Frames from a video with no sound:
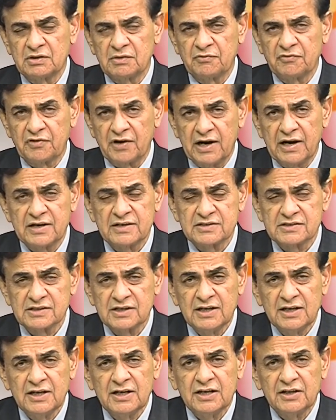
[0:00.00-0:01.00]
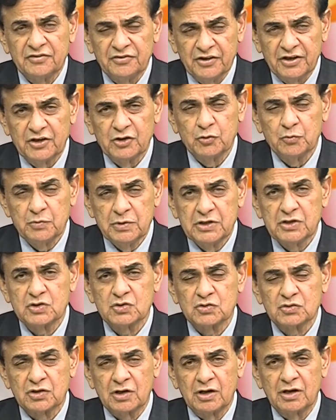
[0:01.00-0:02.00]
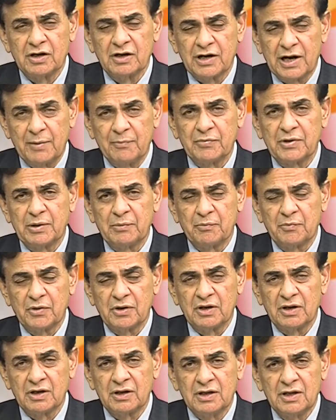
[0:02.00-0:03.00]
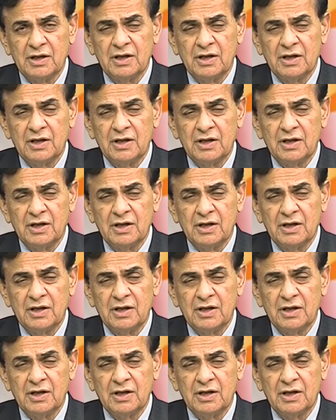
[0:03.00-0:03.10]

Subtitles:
friends that you've been to Ram Temple,